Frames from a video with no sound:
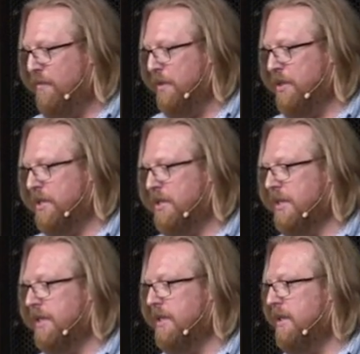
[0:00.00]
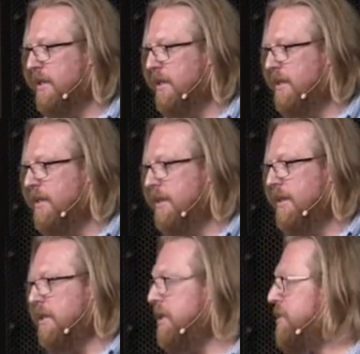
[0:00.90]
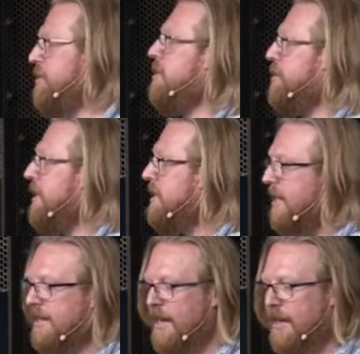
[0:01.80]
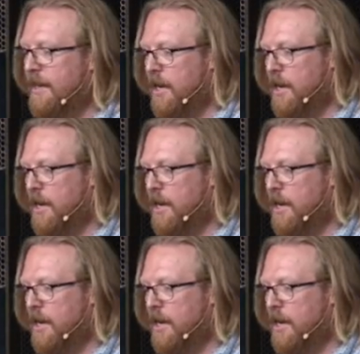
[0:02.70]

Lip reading: with just little strings like that.